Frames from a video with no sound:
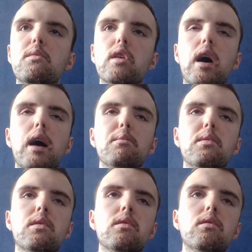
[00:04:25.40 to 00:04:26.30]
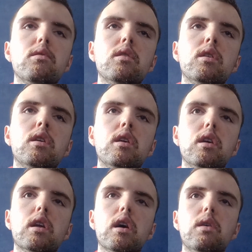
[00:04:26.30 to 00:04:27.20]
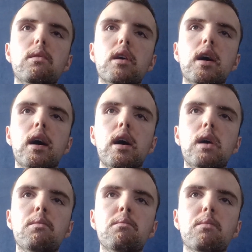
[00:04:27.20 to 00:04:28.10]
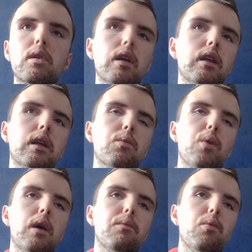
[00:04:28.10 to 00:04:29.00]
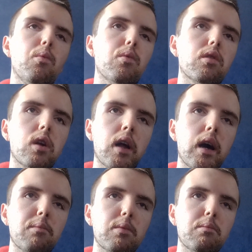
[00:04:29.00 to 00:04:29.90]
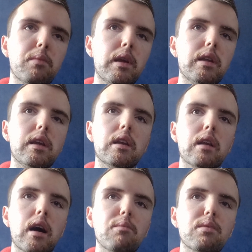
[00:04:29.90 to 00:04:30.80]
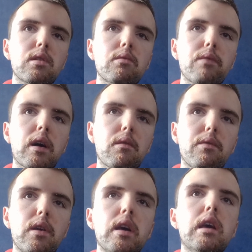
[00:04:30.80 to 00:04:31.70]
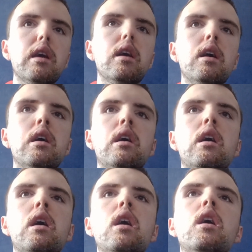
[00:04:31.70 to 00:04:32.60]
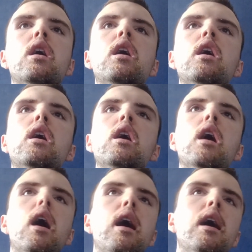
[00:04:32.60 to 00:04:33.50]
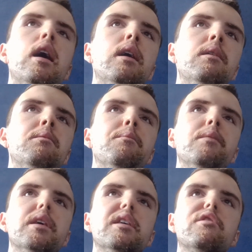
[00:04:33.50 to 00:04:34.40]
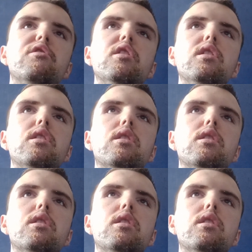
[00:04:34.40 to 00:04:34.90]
to happen. You know, that's what I thought was gonna happen, but it didn't happen, thankfully. It's